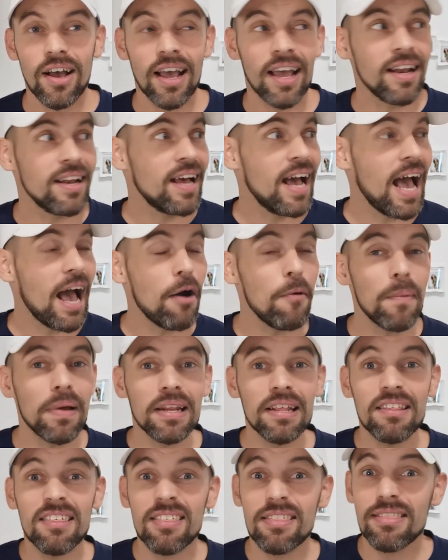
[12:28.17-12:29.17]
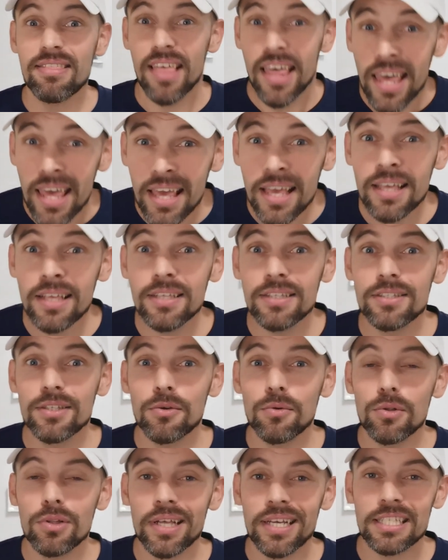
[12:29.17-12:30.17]
And how many things
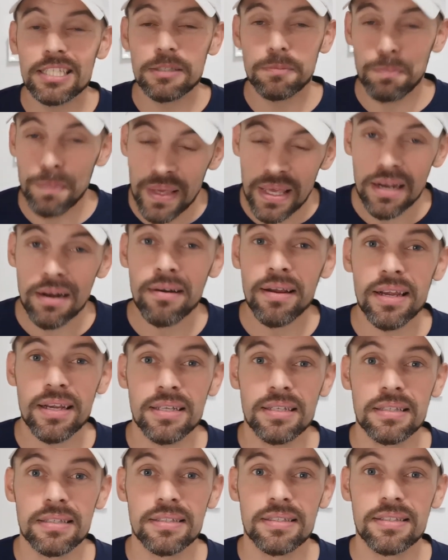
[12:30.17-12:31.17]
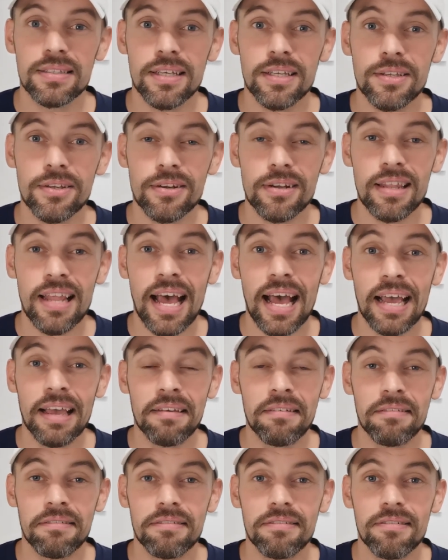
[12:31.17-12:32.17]
you will experience in your
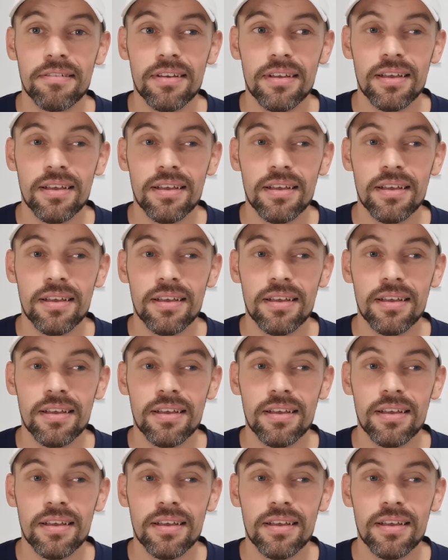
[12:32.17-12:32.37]
life.